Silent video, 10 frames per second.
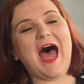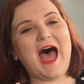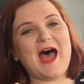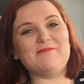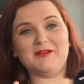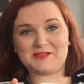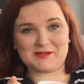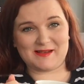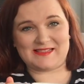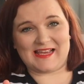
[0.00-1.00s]
Um, I was
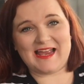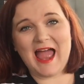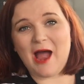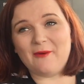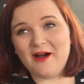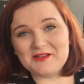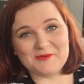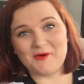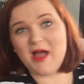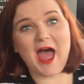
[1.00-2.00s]
just about to say, how are
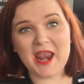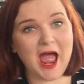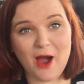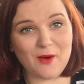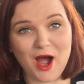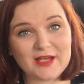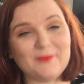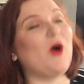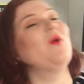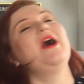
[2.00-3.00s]
you all? And how are
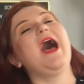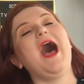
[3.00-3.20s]
you all?